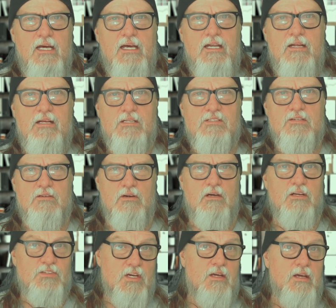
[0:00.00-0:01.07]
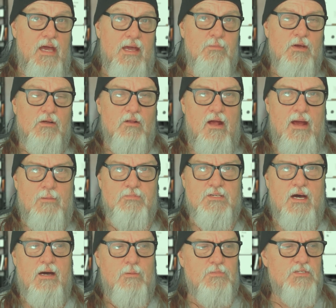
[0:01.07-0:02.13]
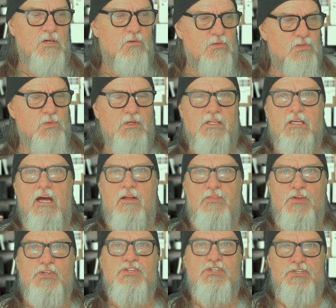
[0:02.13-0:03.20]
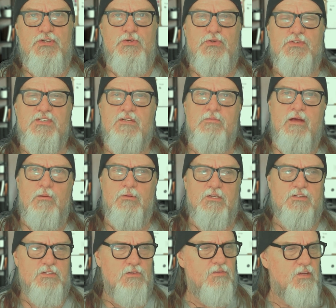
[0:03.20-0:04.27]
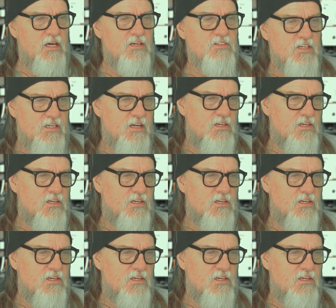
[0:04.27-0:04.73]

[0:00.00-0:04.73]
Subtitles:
And it's good. It's a gaming laptop, so it's really got the juice to be able to do this.